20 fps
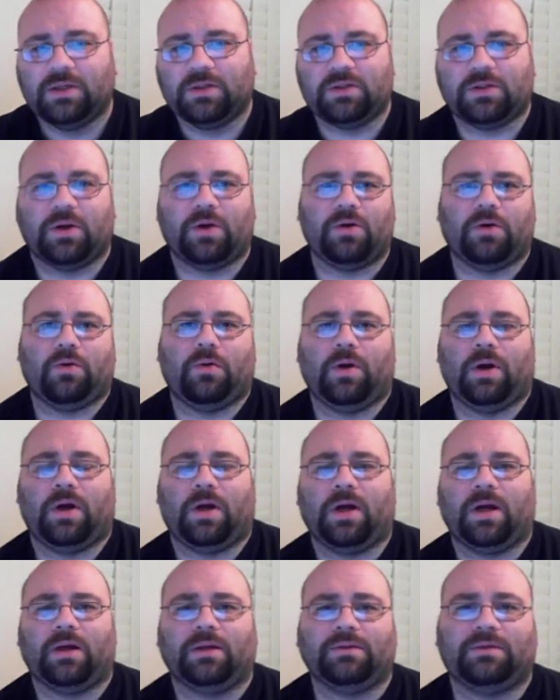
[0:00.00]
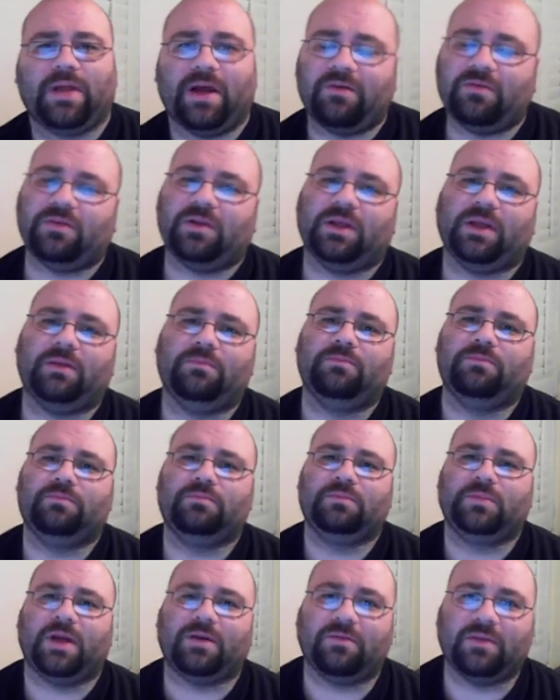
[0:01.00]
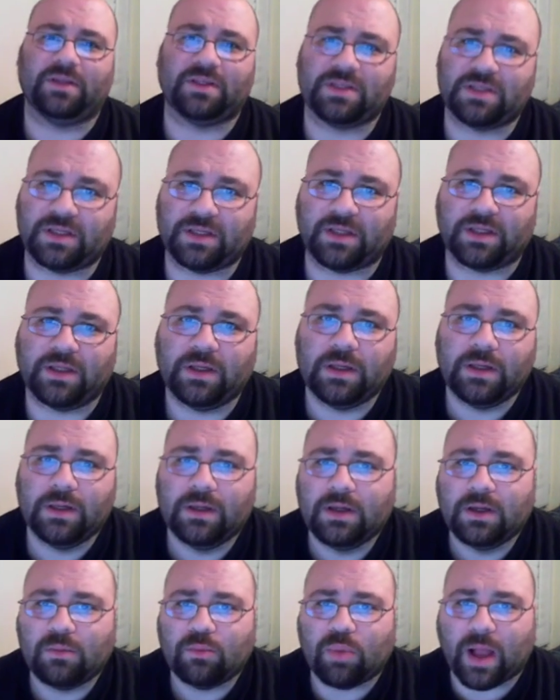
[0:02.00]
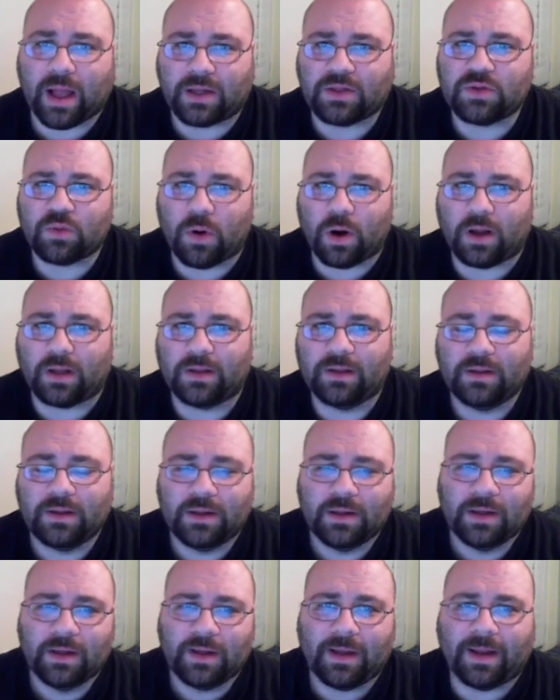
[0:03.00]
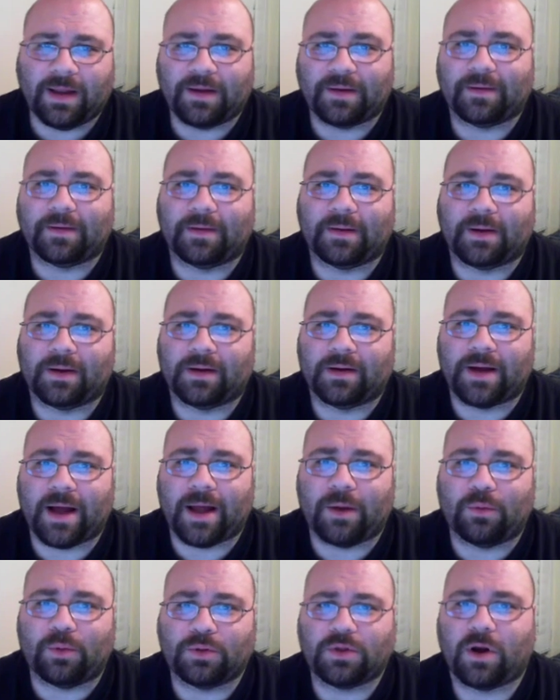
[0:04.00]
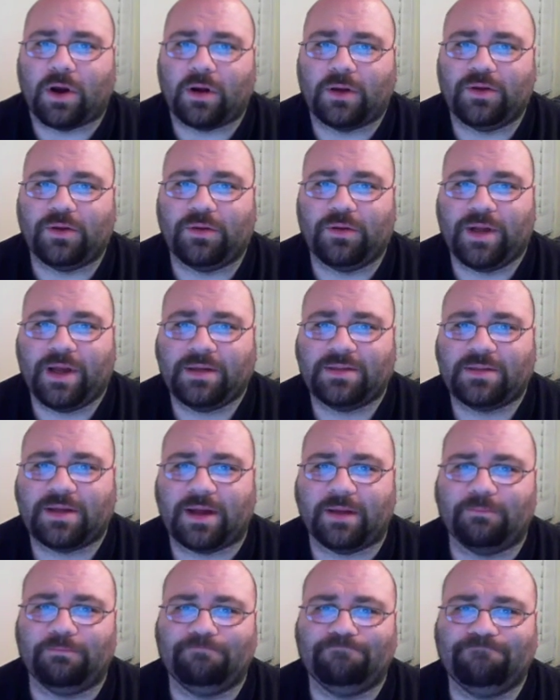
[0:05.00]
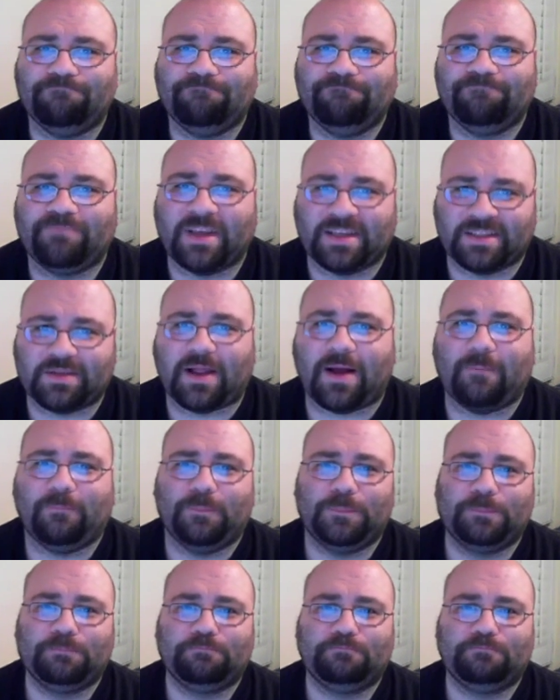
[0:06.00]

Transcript: So definitely see Black Swan. And I will talk to you next time. Thanks a lot.